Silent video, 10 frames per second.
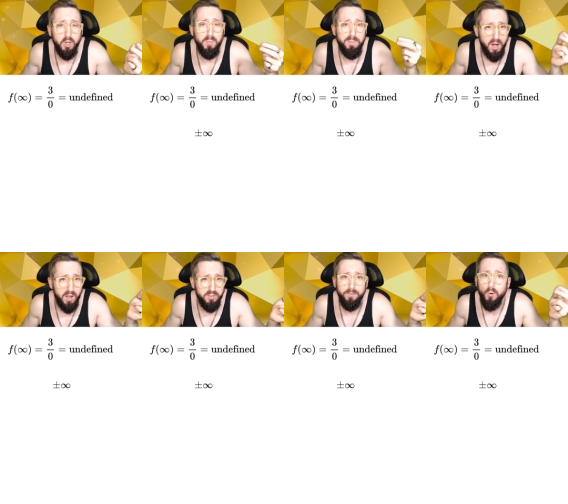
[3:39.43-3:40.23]
could be
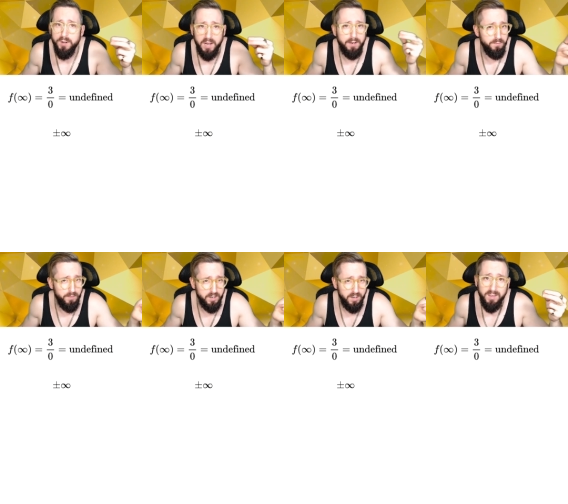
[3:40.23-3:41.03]
positive or negative
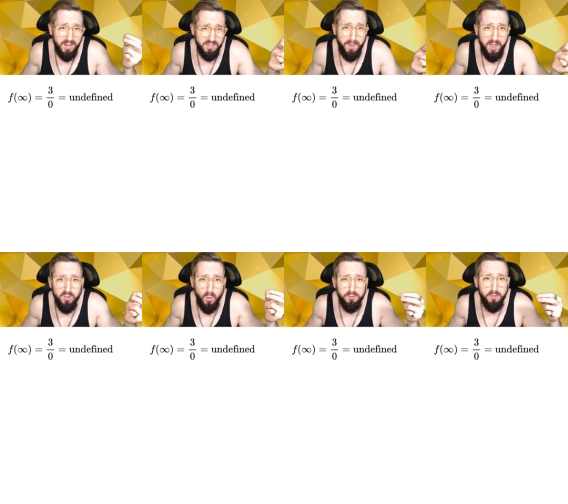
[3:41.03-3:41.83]
infinity. It
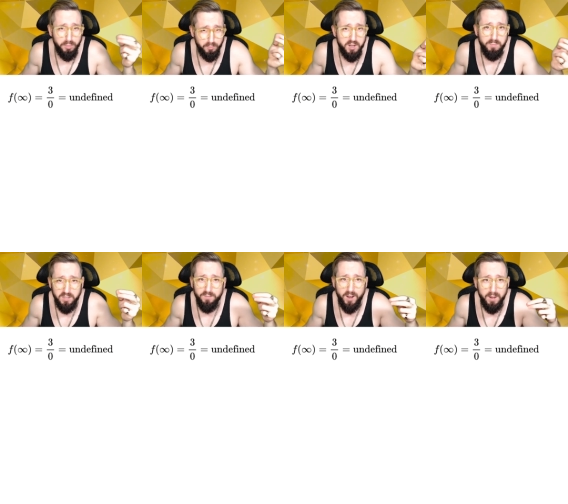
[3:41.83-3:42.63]
depends whether the 3 is
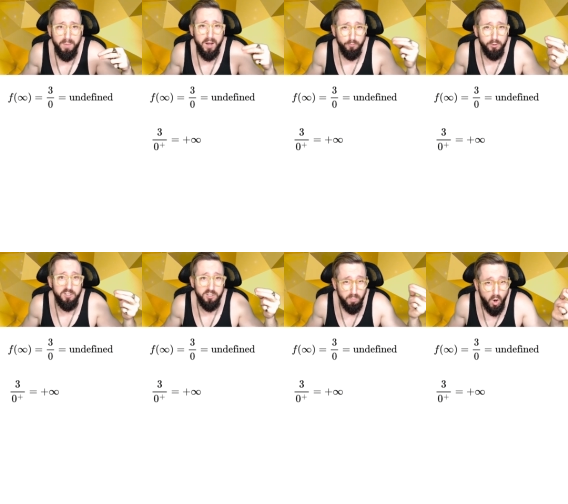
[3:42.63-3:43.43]
being divided by a really
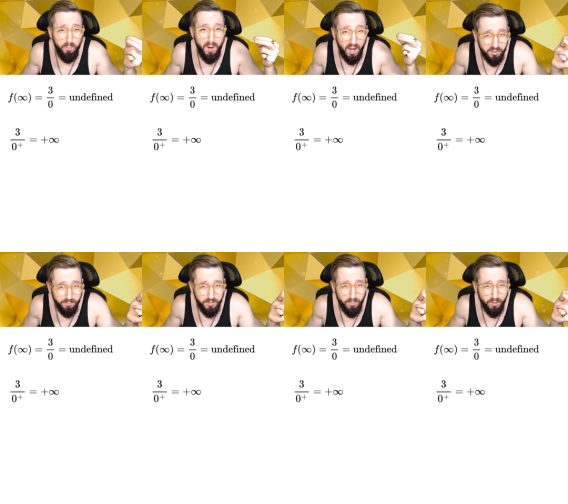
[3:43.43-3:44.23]
small
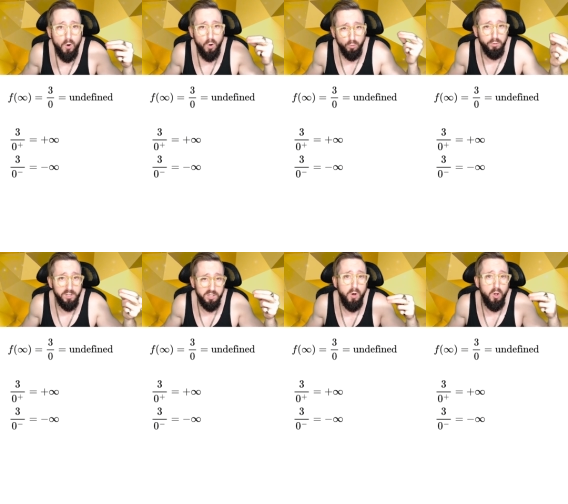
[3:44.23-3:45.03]
positive number or a
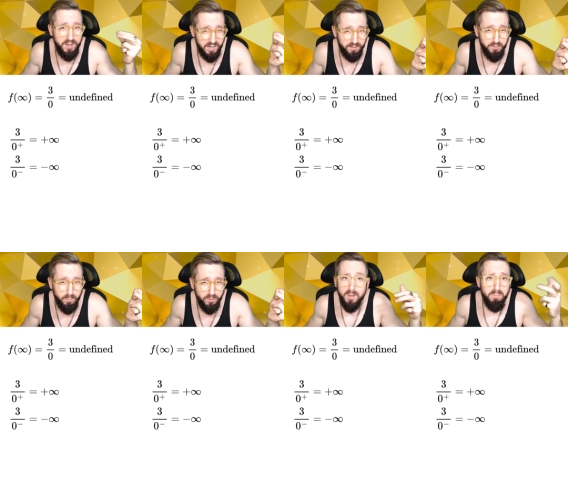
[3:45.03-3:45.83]
really small negative
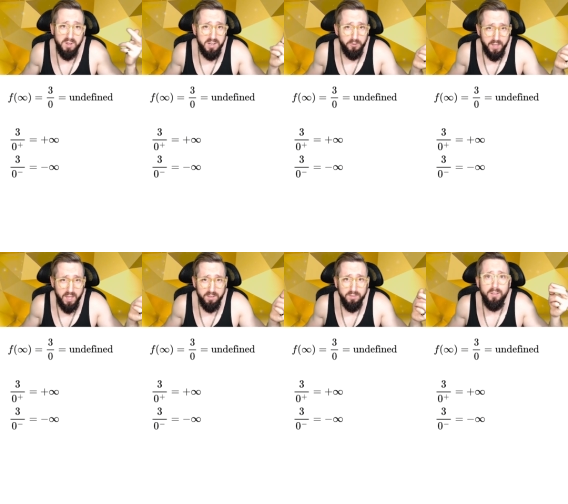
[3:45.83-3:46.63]
number. But in either
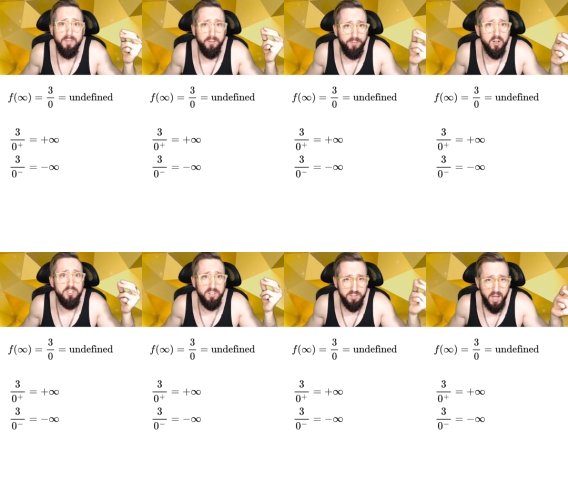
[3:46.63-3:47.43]
case, the
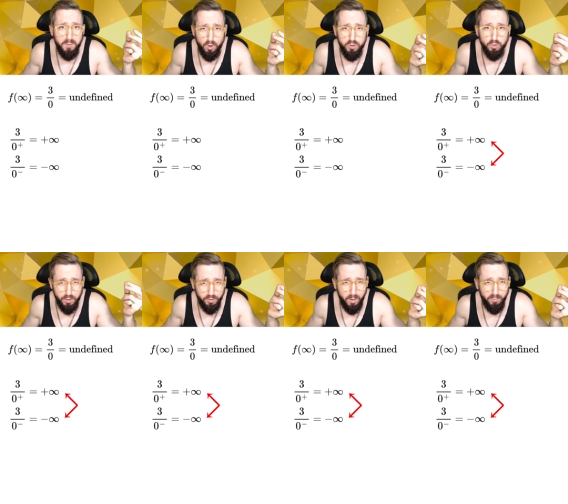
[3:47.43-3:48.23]
function does not approach a
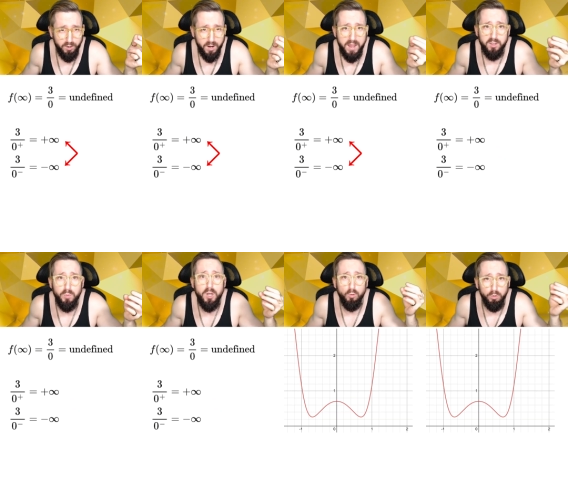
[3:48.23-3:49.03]
real number, and as
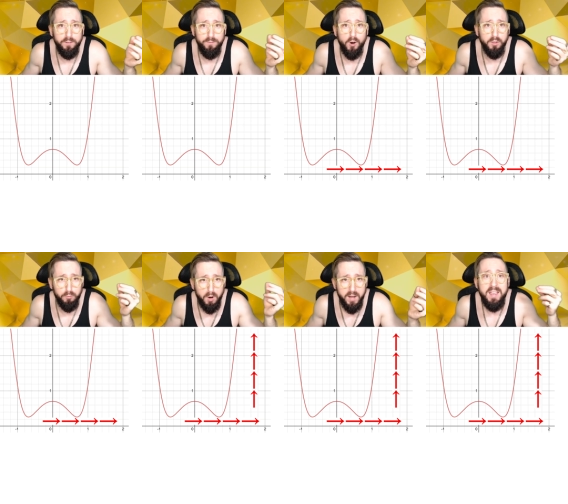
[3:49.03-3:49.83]
we go really far to
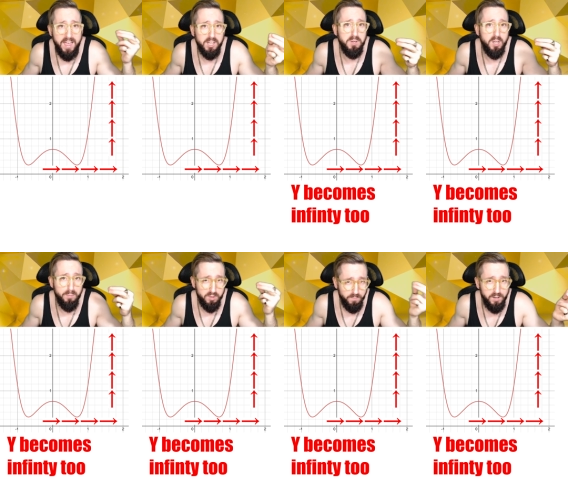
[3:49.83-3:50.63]
the right, x
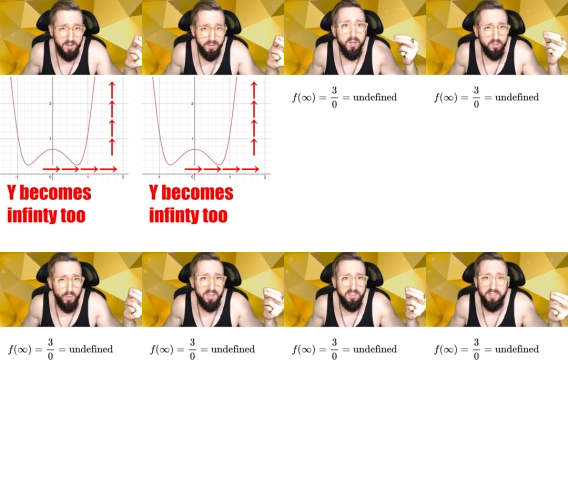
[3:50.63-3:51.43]
becomes infinity. So
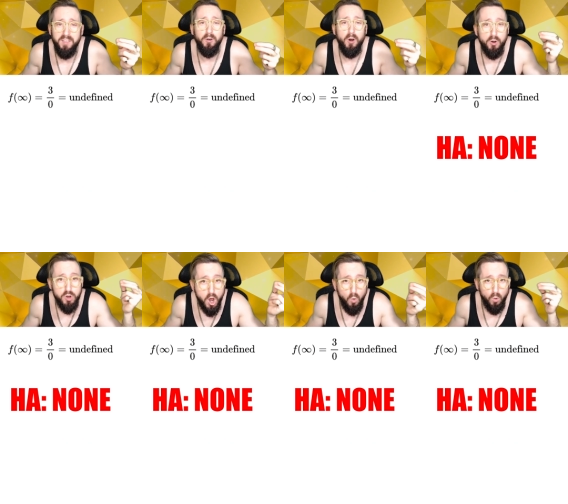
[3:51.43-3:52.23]
we can say that there are
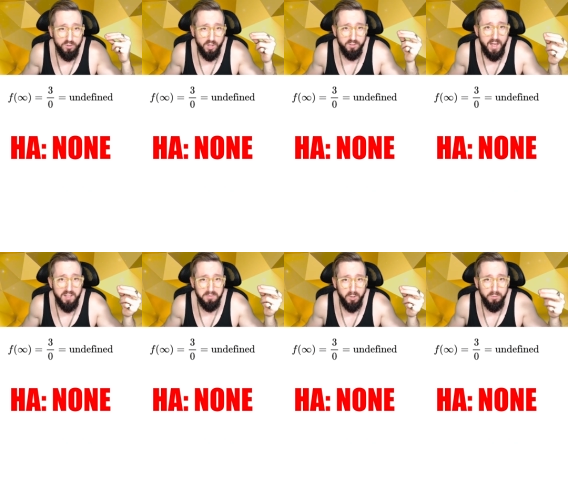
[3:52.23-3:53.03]
no horizontal
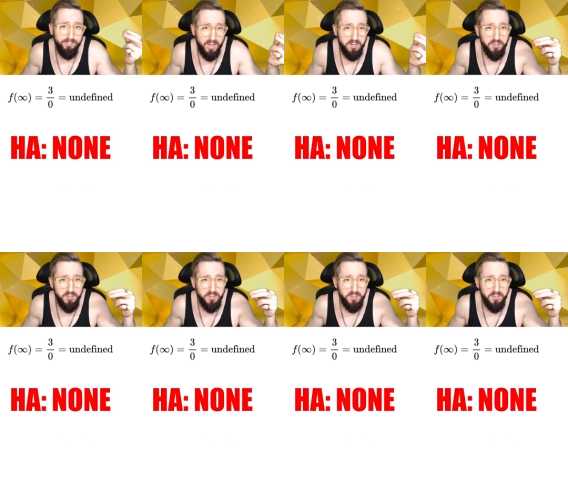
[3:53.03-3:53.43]
asymptotes, and you're